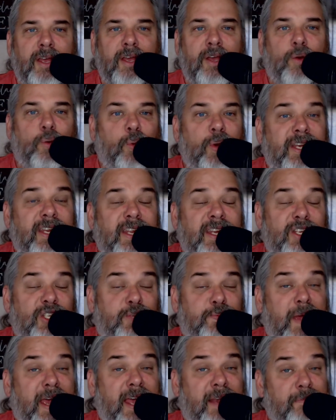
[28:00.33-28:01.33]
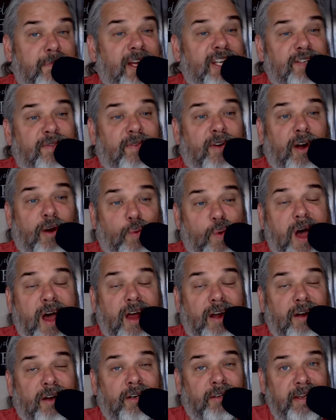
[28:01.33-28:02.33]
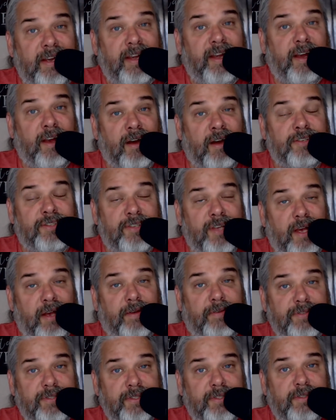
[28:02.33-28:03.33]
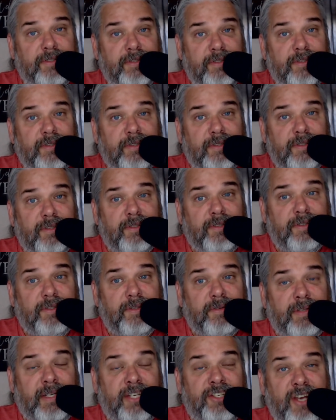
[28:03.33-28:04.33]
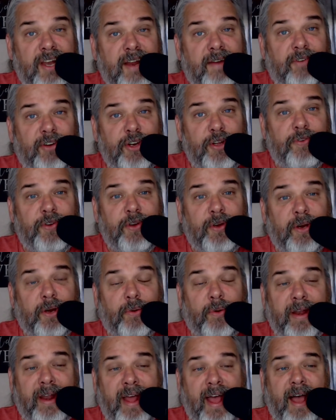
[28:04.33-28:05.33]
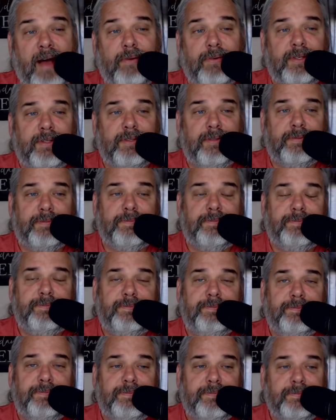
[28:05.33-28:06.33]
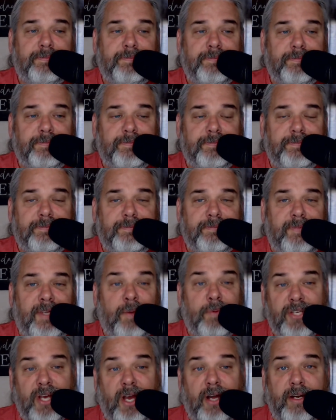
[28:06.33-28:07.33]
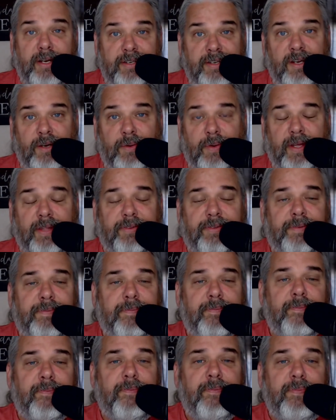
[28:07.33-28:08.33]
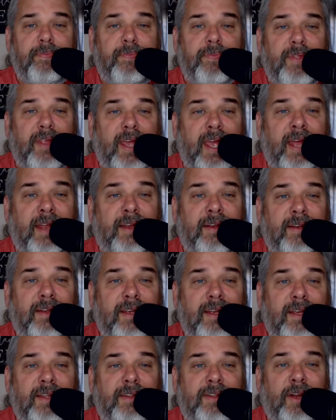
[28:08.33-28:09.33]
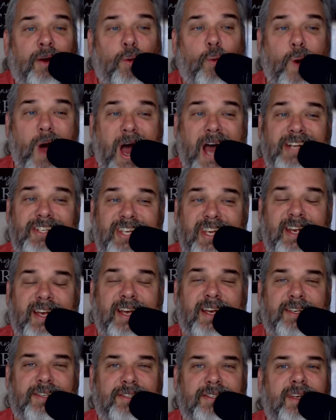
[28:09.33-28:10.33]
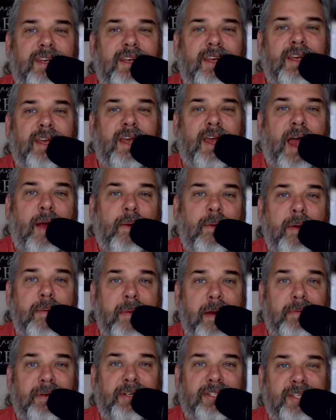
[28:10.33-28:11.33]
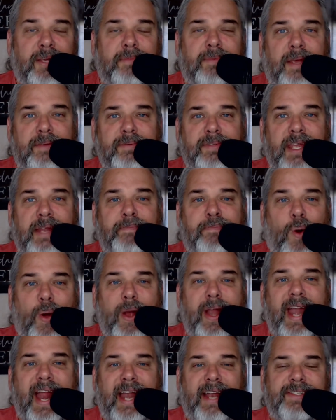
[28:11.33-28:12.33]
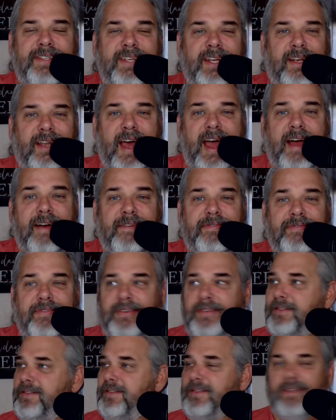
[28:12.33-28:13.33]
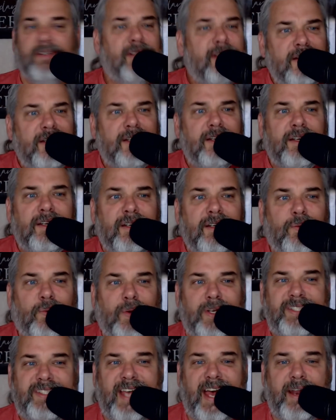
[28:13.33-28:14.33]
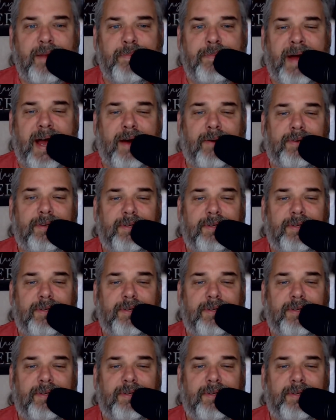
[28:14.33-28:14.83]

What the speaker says: we didn't spend much of our water cleaning ourselves because you never knew if you were going to run out. It was hard to deal with. And they're watching us. I remember sometimes they'd point at us and laugh. What's that about?